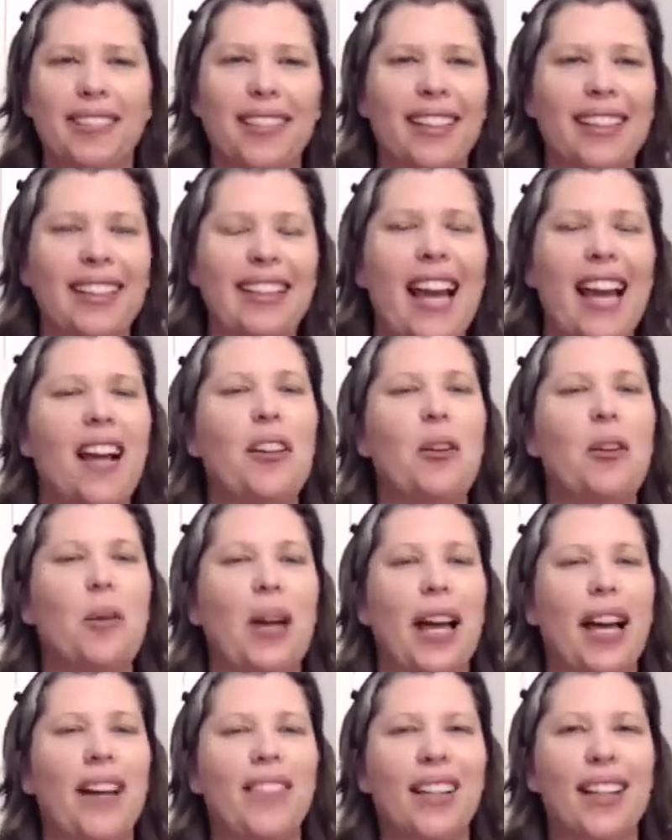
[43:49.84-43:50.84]
Now you
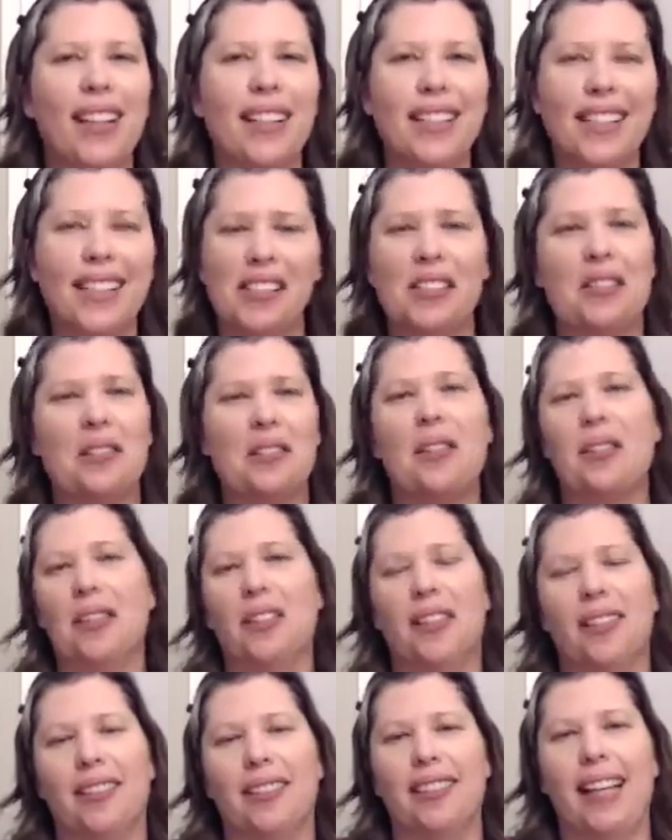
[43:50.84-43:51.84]
have us in your
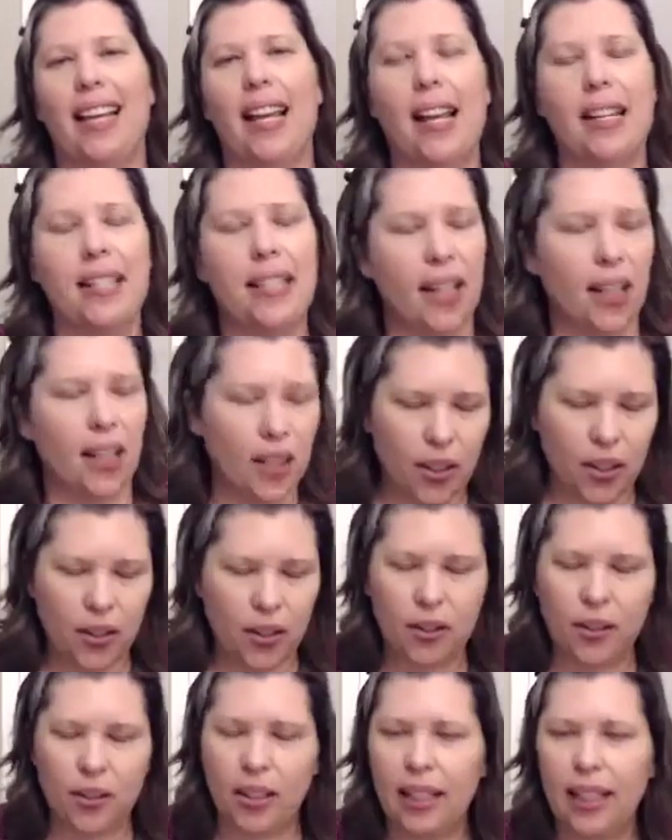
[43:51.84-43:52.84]
circle. And I tell
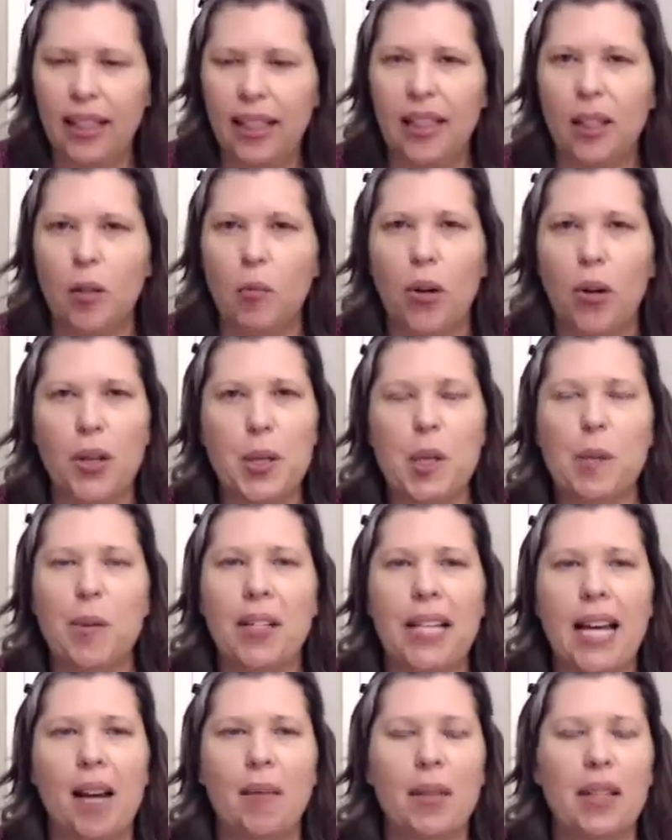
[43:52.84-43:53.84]
you, the more you spend
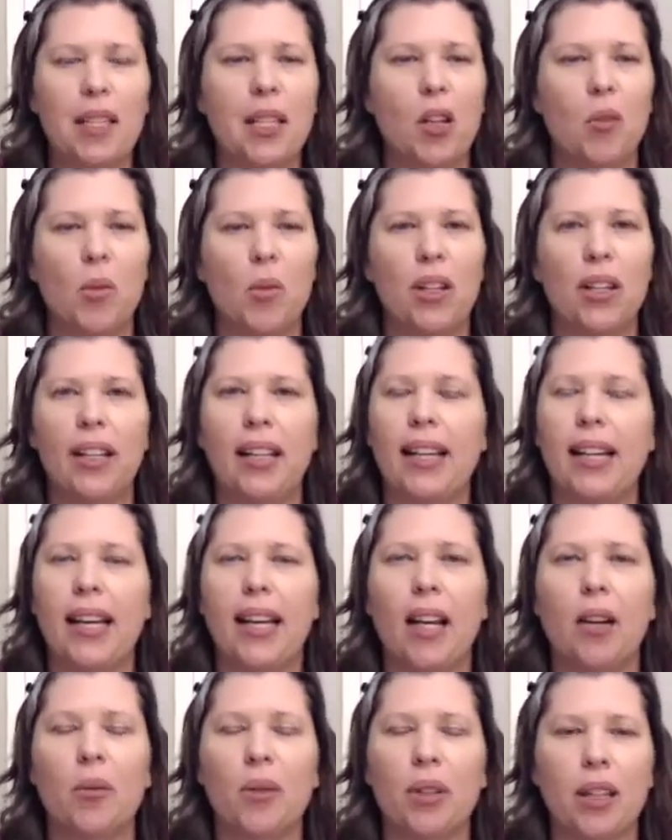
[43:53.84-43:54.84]
time in this community, and
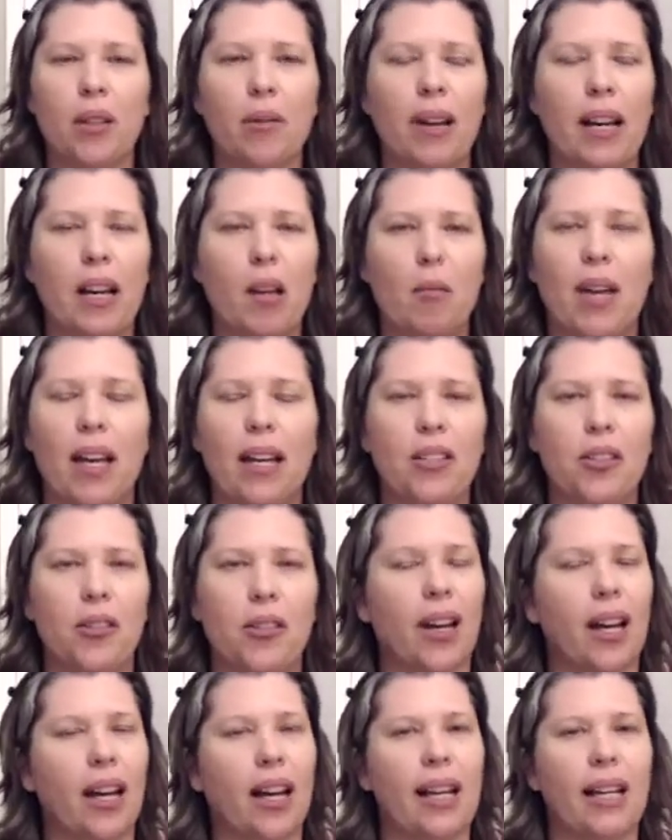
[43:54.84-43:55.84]
I really recommend you
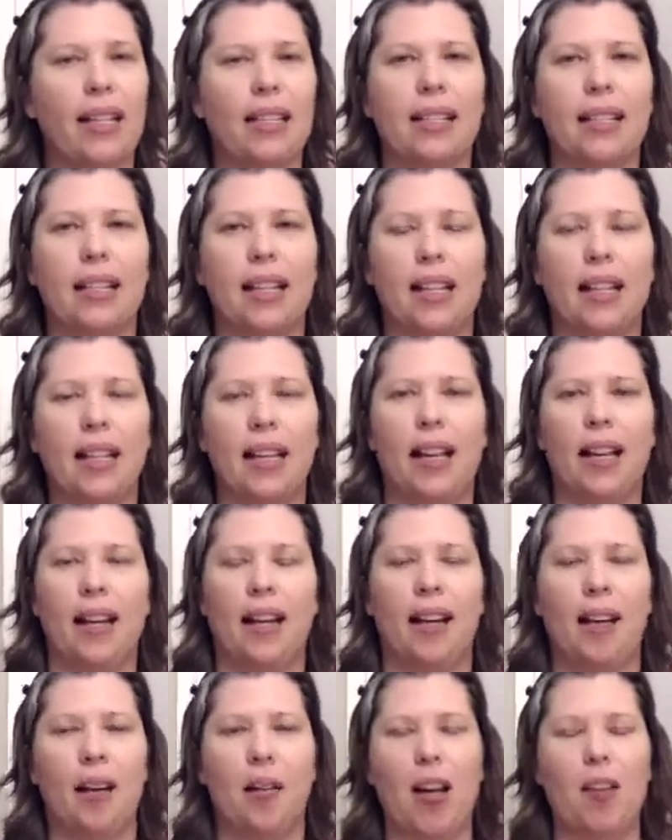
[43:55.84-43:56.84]
guys,
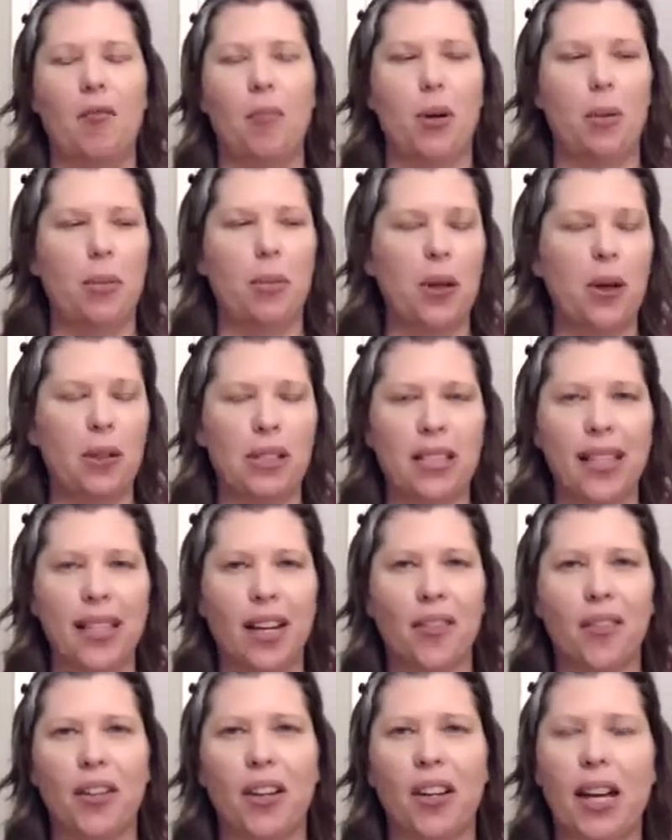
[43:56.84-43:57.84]
I've put posts in
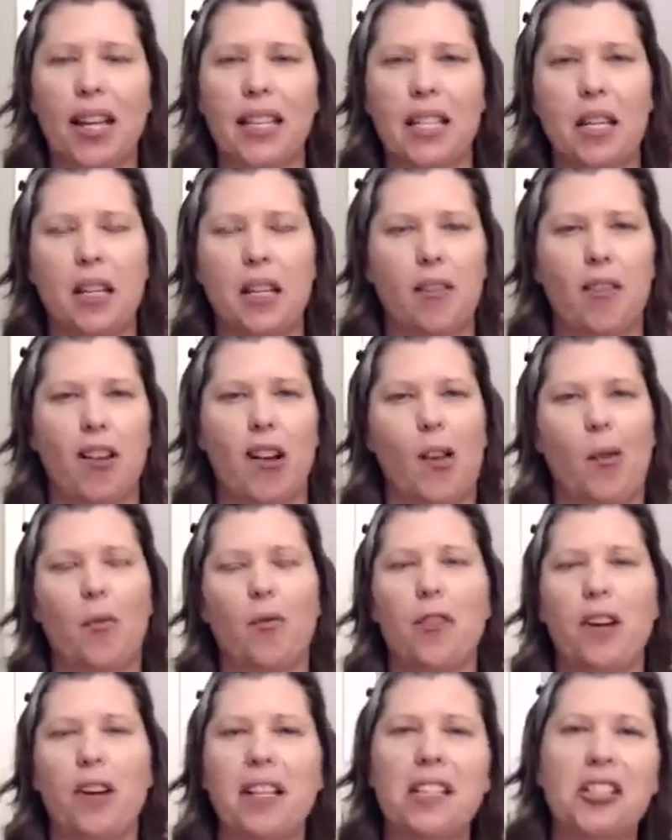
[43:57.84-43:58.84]
there for you guys to develop
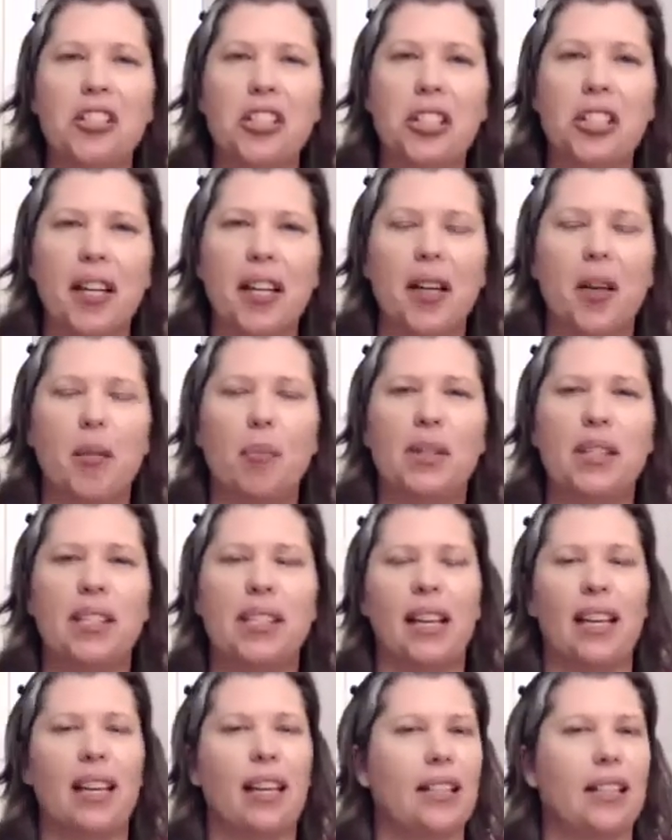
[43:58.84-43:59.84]
friendships,
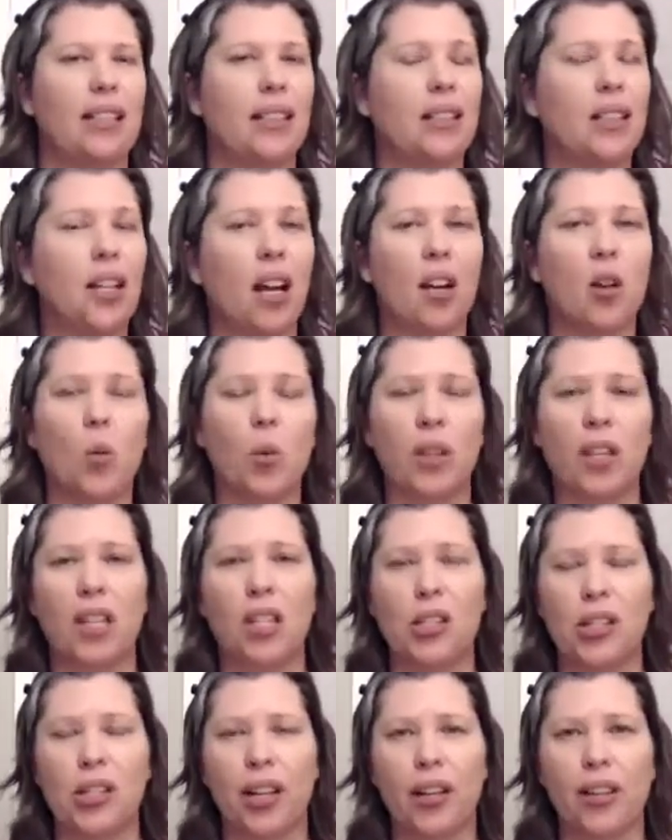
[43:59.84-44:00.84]
to talk with
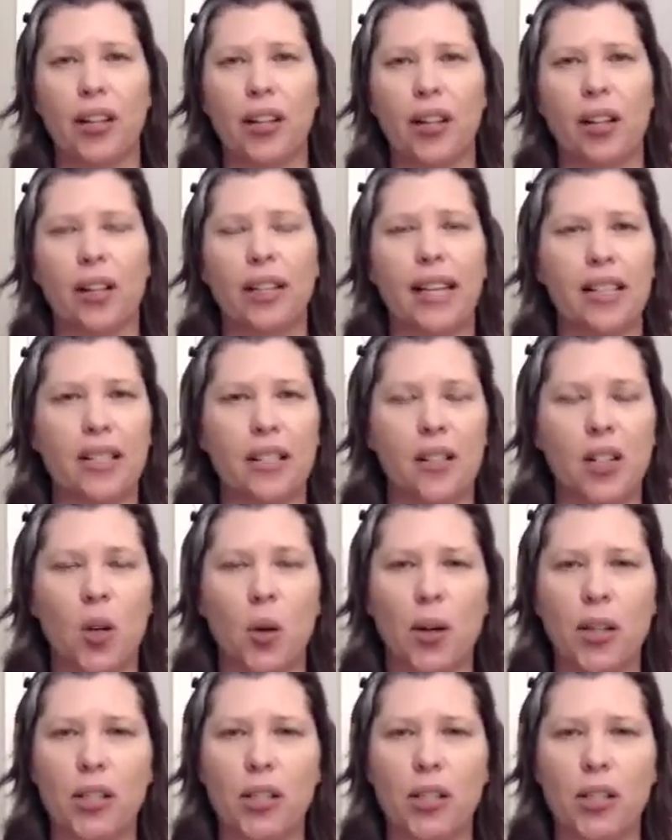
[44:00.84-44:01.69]
each other, get to know each